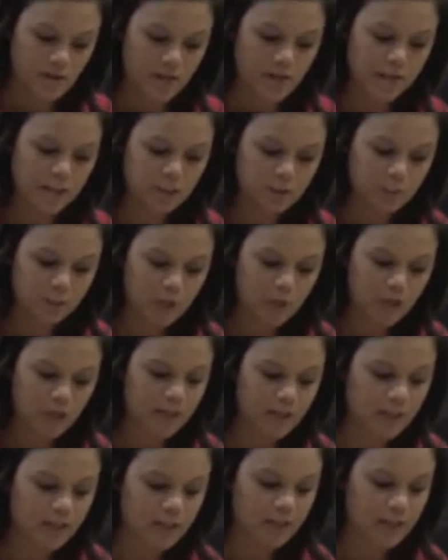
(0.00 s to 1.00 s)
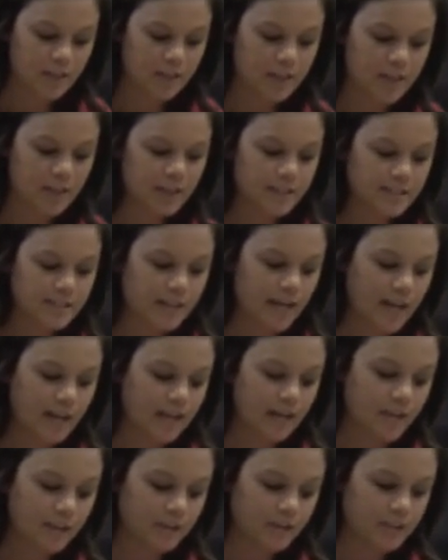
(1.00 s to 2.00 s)
Each player can then
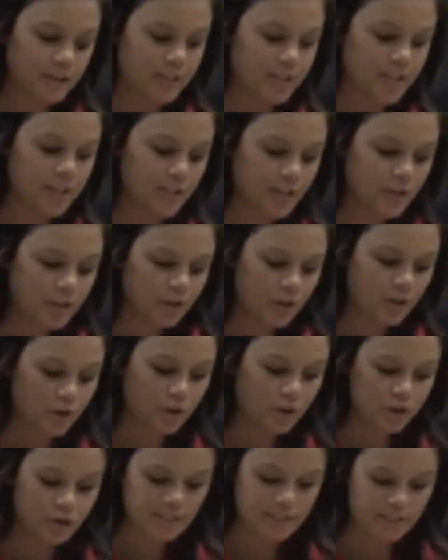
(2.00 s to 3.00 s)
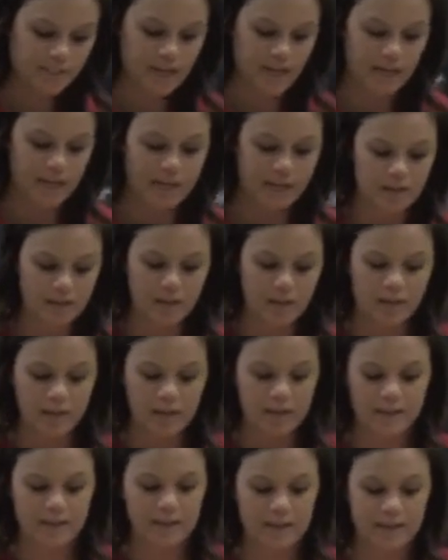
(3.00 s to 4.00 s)
decide either to hit or stand,
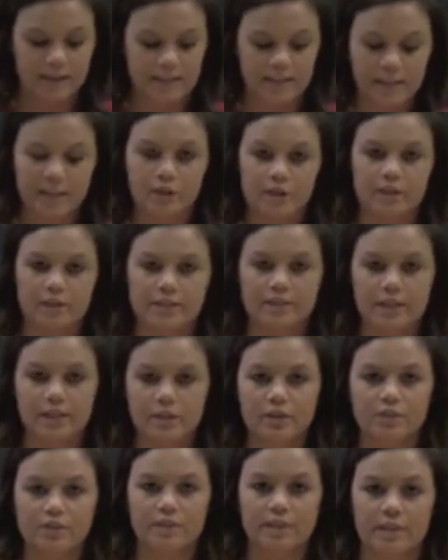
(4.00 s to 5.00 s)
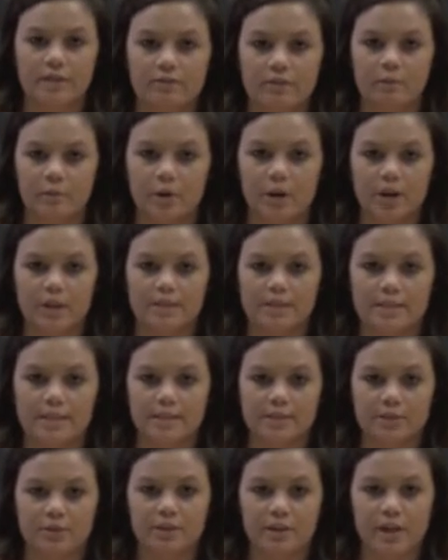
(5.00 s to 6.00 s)
and the dealer continues to give them cards
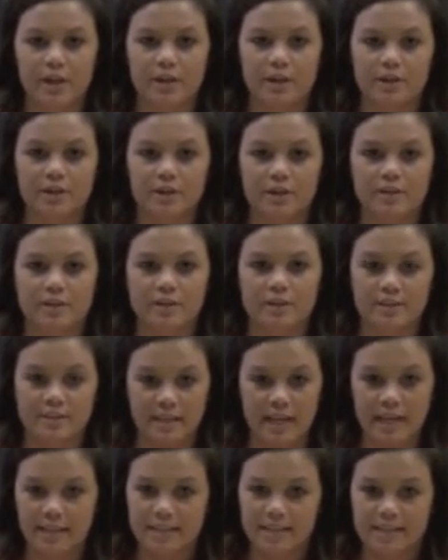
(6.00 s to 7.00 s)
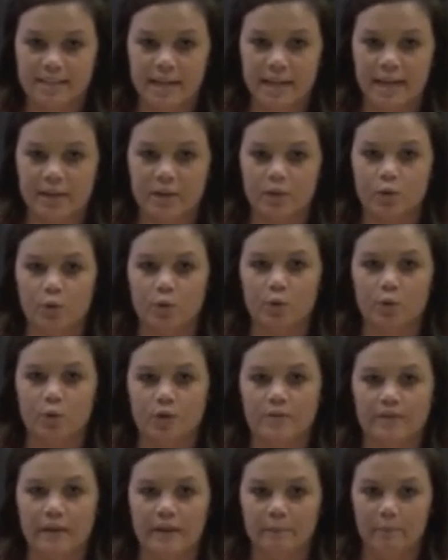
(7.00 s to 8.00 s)
until they either decide to stand
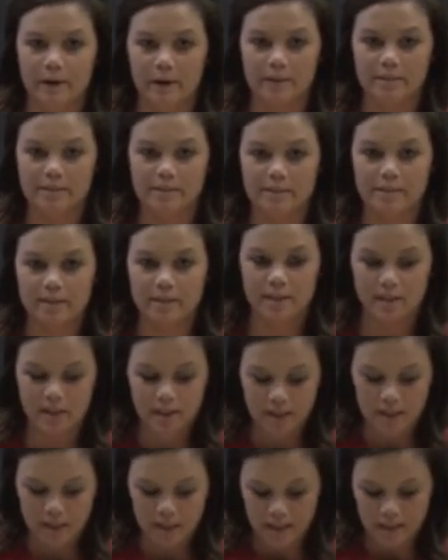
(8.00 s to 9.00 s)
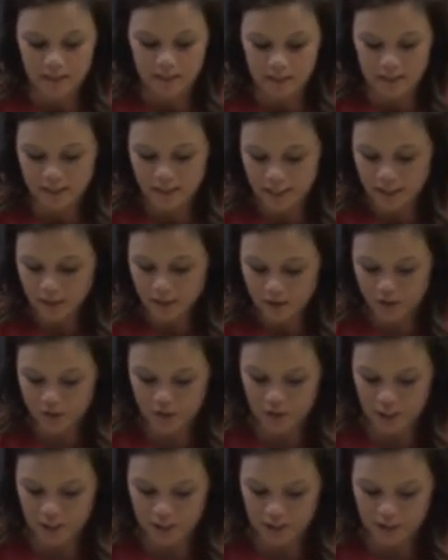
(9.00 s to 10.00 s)
or they bust. The dealer's
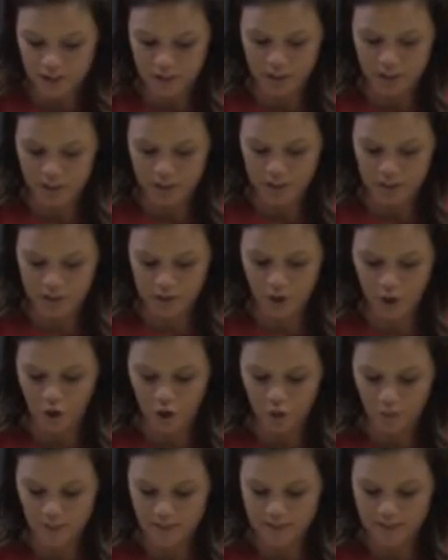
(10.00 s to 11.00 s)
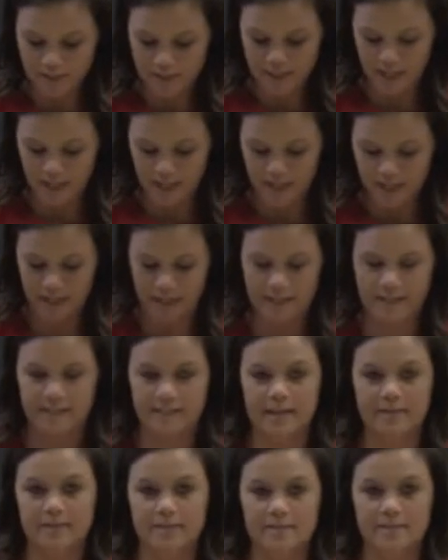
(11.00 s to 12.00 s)
strategy is to always stand at
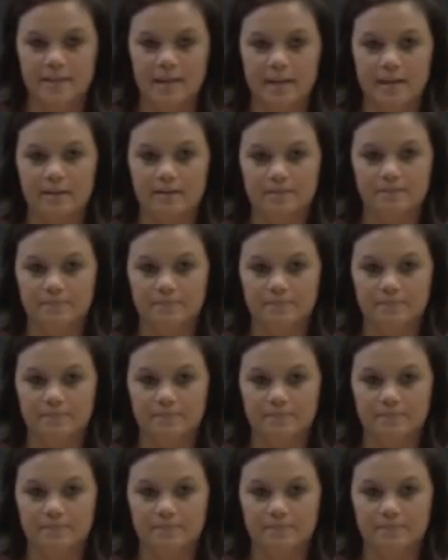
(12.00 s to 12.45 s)
17.